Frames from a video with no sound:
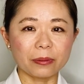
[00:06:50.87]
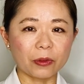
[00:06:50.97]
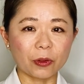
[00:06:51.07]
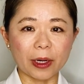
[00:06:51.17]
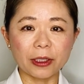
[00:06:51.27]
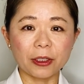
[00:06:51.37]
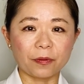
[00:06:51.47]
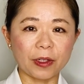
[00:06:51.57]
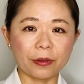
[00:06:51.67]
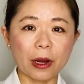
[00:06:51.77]
trying to
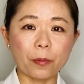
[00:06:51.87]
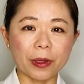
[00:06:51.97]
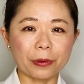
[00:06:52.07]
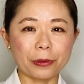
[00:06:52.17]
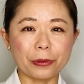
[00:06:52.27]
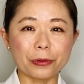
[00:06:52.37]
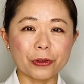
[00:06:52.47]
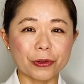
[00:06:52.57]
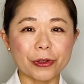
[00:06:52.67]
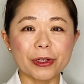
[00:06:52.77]
figure out whether you
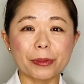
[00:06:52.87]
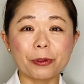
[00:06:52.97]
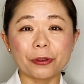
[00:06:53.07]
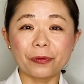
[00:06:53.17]
should put